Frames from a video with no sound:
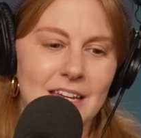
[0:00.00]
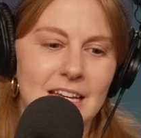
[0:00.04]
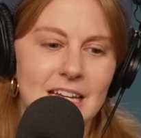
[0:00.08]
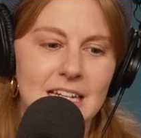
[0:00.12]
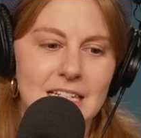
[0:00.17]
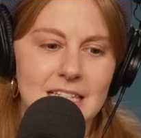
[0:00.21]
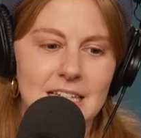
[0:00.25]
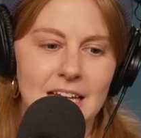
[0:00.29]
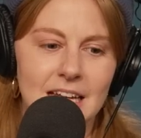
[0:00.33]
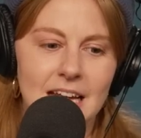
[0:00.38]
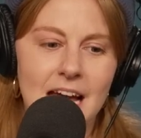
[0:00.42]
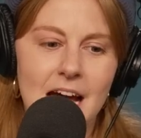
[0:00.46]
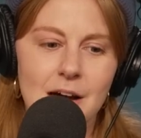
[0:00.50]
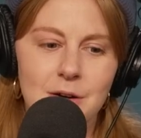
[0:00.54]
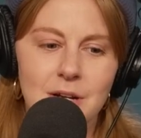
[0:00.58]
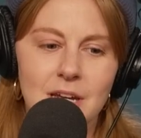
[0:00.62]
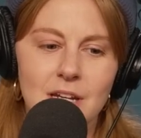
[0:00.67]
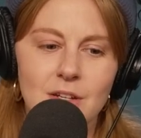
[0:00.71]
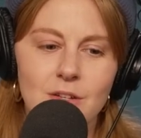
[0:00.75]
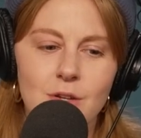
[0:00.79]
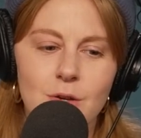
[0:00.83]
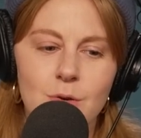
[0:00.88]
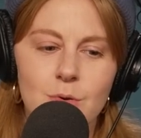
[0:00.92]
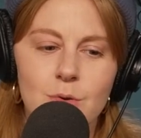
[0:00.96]
it's like, how
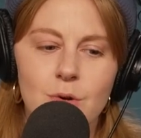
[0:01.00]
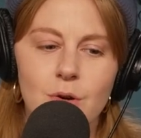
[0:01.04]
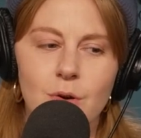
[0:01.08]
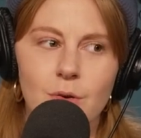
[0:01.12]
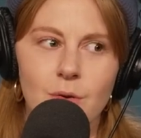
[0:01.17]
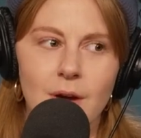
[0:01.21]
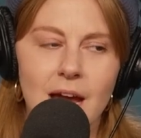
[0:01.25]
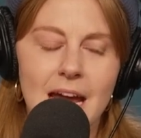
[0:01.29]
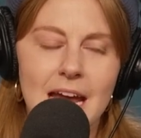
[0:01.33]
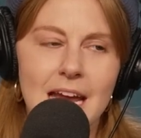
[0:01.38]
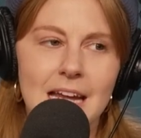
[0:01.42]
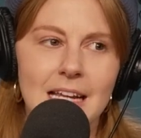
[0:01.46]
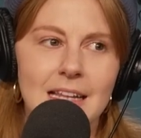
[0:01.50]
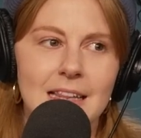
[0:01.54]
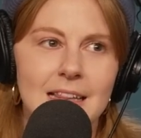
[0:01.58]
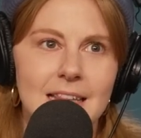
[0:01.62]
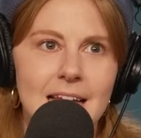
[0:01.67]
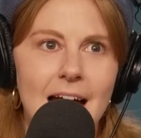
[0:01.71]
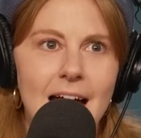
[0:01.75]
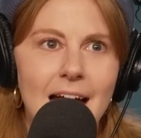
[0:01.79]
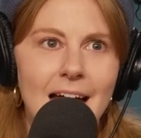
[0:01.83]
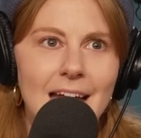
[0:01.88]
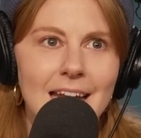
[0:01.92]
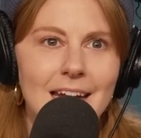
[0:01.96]
can you create
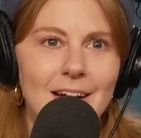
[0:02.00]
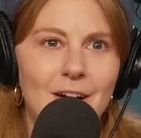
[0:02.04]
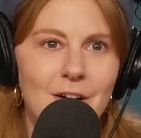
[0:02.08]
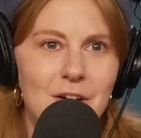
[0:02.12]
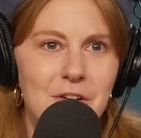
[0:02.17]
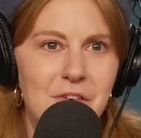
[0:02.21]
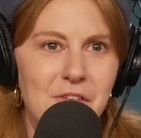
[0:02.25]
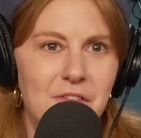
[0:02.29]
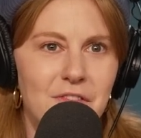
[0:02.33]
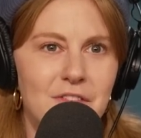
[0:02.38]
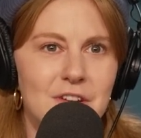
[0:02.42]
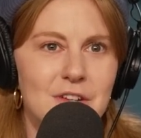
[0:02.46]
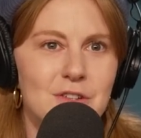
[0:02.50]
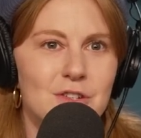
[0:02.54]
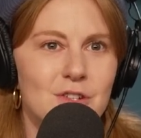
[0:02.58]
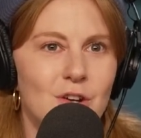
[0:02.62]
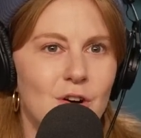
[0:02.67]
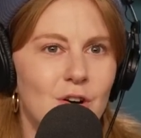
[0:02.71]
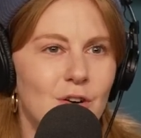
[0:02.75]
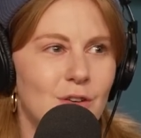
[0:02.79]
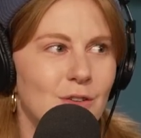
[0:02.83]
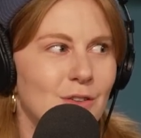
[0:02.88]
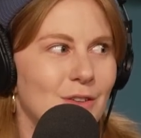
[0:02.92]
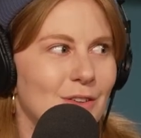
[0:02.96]
that
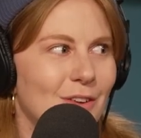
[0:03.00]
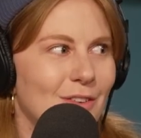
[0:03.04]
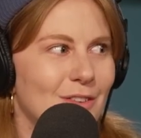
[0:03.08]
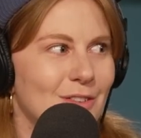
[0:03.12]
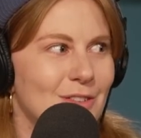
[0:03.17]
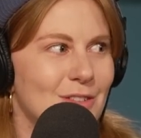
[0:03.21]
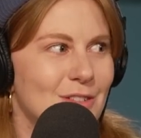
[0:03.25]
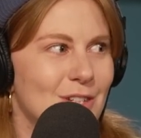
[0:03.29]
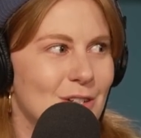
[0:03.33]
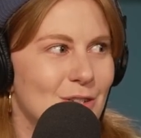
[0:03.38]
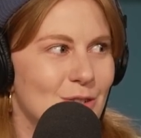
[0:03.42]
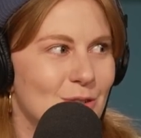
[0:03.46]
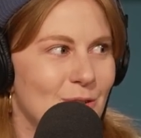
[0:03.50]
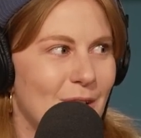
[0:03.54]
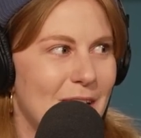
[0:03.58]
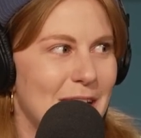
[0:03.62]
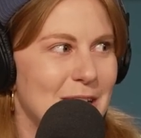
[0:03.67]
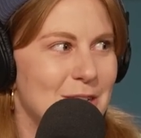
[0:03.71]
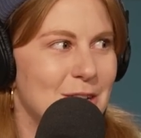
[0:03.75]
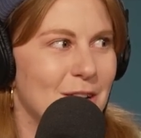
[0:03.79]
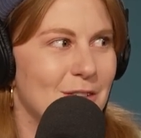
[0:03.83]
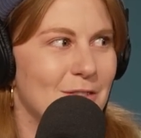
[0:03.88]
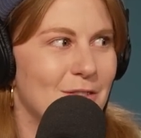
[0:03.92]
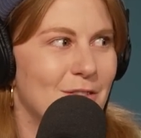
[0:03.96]
artificial
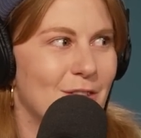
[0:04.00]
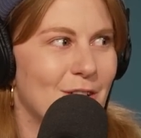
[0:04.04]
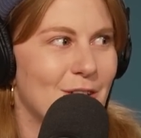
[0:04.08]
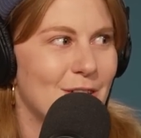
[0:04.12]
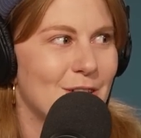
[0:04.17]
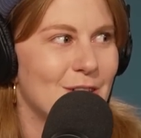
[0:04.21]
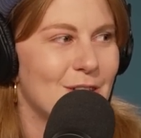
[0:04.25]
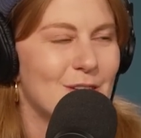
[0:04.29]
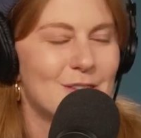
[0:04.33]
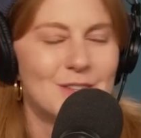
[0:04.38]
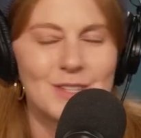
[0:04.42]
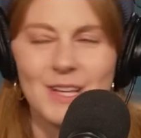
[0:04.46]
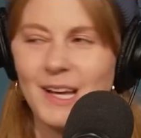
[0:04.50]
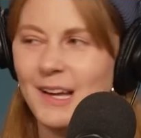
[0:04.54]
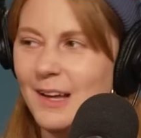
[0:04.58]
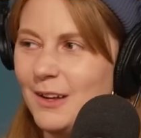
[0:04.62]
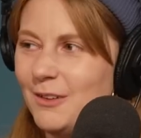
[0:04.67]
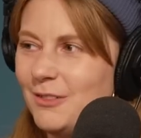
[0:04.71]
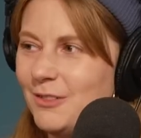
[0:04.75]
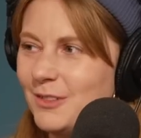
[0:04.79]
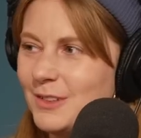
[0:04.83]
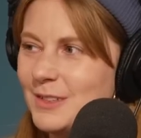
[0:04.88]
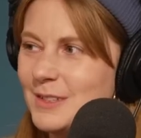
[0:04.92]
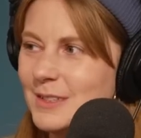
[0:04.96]
situation for
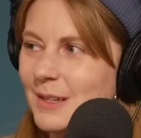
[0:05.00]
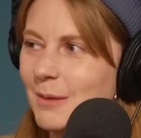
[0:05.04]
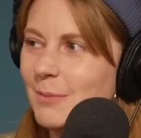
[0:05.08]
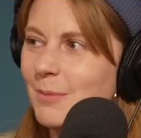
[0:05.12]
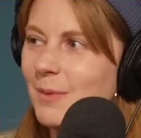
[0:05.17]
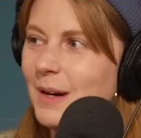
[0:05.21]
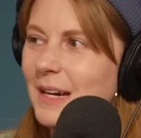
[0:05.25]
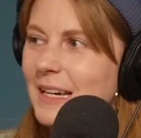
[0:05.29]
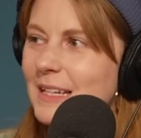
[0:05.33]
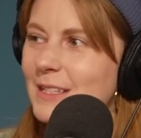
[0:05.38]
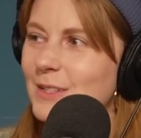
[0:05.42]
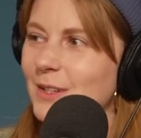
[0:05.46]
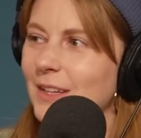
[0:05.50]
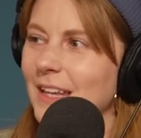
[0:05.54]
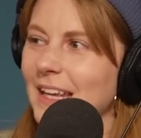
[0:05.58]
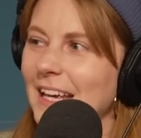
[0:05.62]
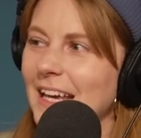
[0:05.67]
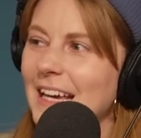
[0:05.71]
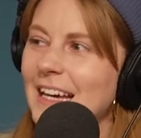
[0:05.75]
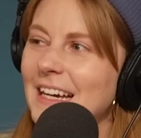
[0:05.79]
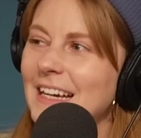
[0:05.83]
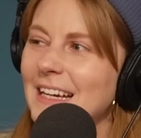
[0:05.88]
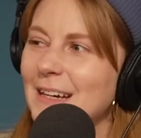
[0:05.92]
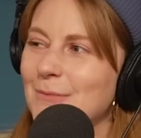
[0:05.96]
yourself in some way? So
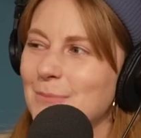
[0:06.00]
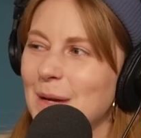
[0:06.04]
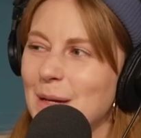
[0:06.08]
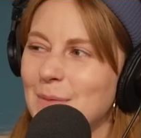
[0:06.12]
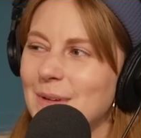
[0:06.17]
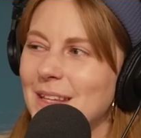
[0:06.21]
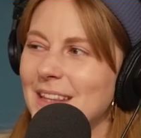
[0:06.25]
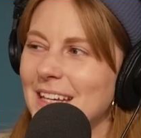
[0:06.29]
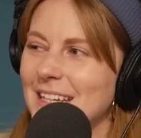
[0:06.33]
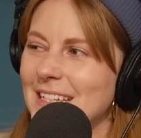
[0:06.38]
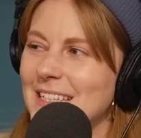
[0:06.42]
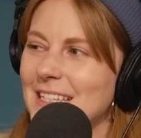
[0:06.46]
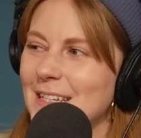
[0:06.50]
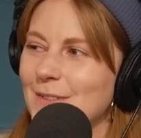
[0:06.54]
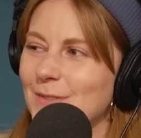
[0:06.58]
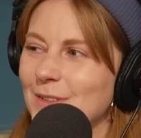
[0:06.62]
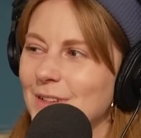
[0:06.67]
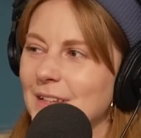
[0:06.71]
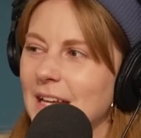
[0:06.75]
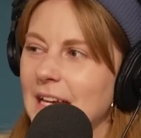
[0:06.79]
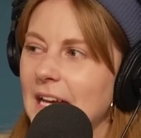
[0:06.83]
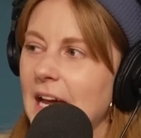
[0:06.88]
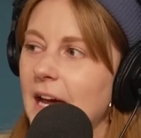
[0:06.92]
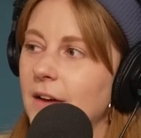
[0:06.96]
like, maybe that's even
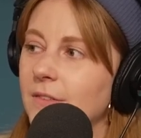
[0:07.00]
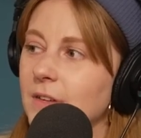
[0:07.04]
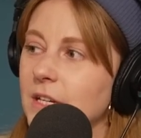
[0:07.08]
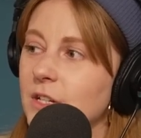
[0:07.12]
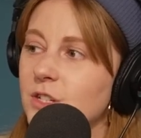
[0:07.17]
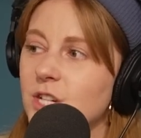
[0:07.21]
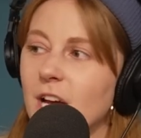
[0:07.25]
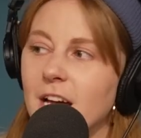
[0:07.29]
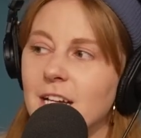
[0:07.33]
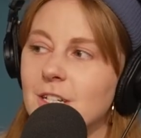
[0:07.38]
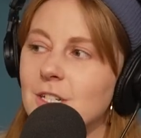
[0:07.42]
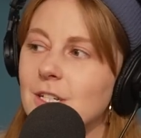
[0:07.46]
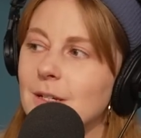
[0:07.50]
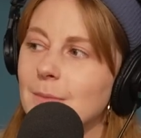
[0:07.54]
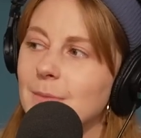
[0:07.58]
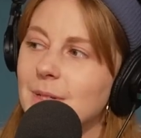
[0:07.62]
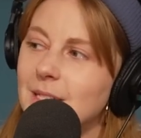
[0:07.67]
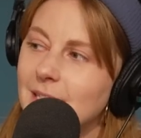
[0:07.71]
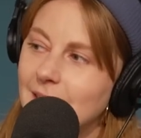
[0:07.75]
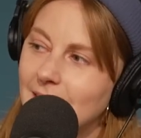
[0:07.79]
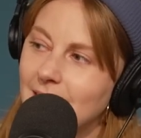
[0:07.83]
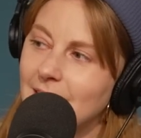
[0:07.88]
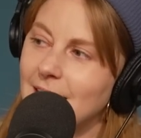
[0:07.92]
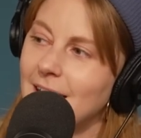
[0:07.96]
like having
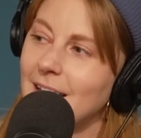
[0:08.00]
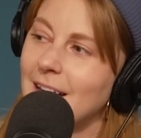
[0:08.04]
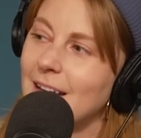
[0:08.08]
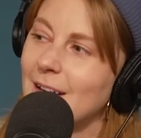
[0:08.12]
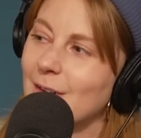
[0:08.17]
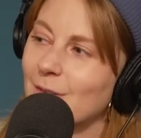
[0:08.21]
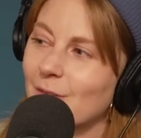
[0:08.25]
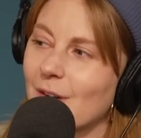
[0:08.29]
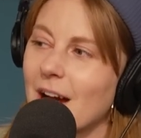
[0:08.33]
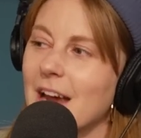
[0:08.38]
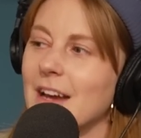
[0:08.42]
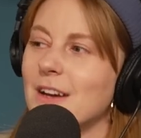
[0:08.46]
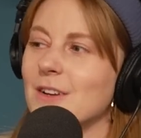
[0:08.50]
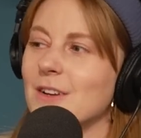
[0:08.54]
ChatGPT write a